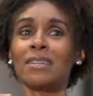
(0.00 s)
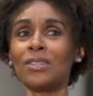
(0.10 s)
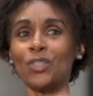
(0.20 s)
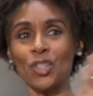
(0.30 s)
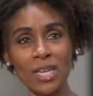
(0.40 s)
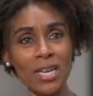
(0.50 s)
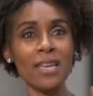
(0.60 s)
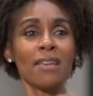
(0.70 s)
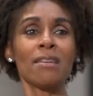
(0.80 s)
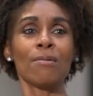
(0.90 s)

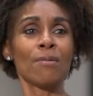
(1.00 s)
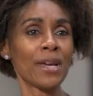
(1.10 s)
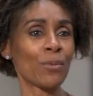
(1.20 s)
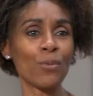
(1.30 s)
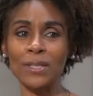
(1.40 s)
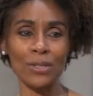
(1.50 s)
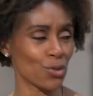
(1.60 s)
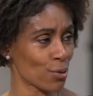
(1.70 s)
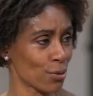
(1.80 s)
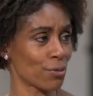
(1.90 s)
she wasn't
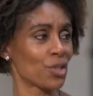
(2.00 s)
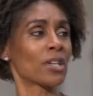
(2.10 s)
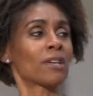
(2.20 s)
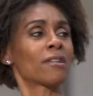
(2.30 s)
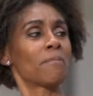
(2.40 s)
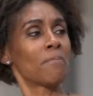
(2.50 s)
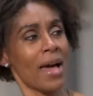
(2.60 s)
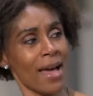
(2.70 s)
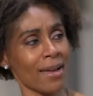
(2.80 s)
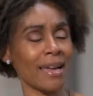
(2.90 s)
sure if she could come
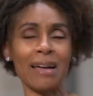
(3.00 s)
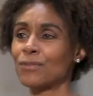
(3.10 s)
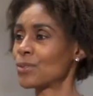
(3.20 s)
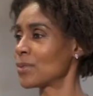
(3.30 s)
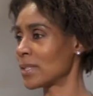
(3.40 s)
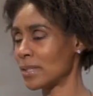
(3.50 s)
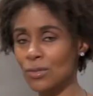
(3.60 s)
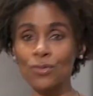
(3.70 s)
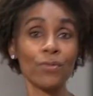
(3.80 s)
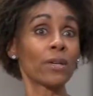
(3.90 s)
back after this
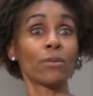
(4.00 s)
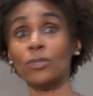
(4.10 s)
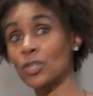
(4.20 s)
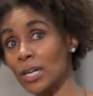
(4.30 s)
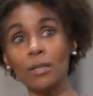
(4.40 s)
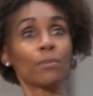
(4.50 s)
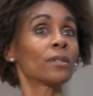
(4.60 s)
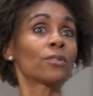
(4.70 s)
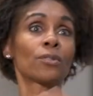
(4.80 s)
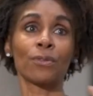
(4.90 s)
injury or
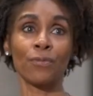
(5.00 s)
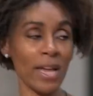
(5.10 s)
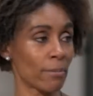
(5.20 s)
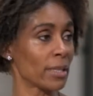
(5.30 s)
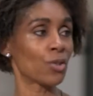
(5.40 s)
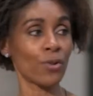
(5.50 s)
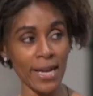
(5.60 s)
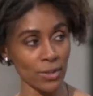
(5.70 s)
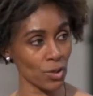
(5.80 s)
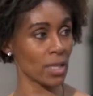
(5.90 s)
childbirth or family
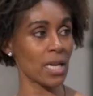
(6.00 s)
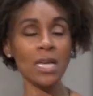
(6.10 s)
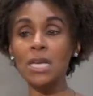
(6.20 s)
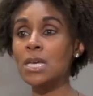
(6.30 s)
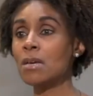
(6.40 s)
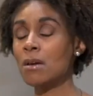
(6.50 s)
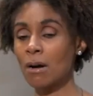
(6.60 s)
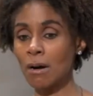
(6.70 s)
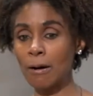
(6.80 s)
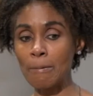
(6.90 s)
tragedy,
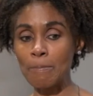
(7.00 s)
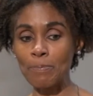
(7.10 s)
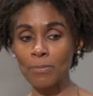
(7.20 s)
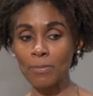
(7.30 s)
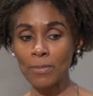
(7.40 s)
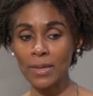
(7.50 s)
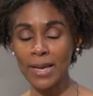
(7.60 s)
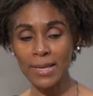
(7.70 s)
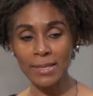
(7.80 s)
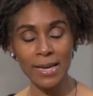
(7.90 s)
mm-hmm. um,
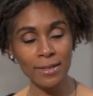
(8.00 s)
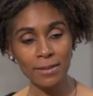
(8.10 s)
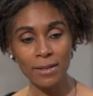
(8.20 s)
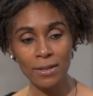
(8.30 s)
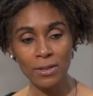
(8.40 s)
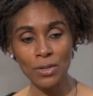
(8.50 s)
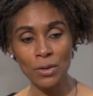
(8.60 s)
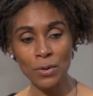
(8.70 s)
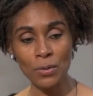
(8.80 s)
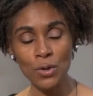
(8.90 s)
and yet, you
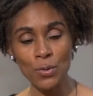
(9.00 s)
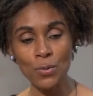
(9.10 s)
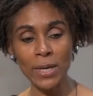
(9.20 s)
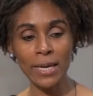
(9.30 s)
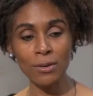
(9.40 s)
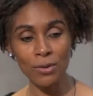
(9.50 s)
know, you can